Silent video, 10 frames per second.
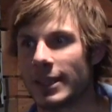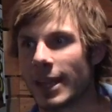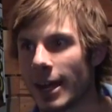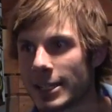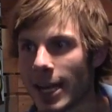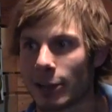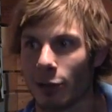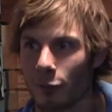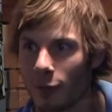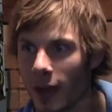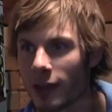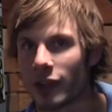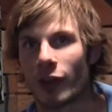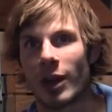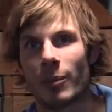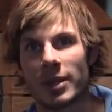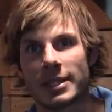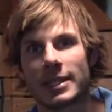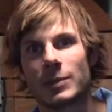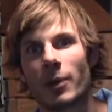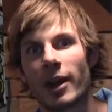not exactly a failed degree in business,